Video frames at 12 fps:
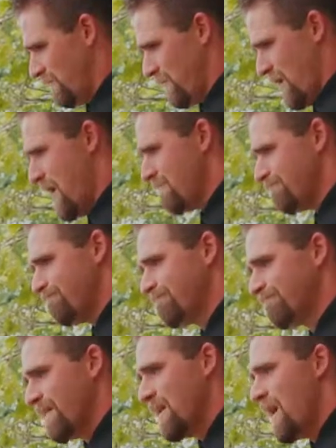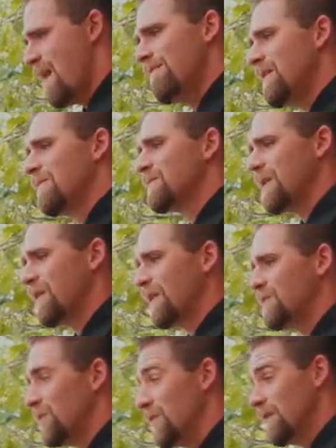right? Everything was under
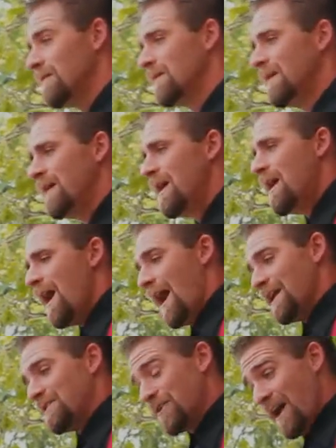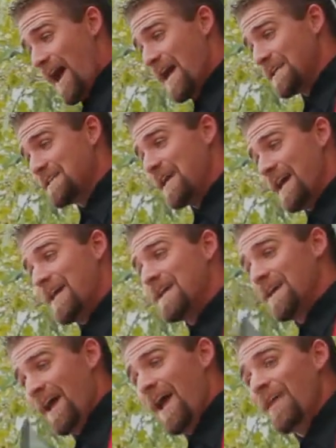control. I said
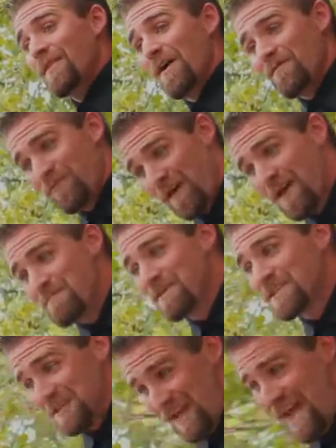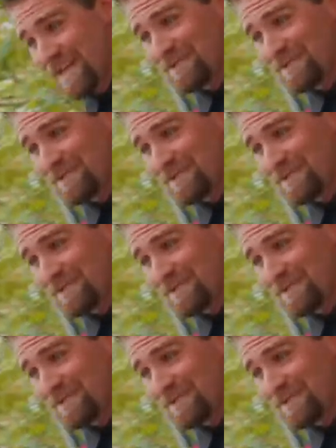the famous last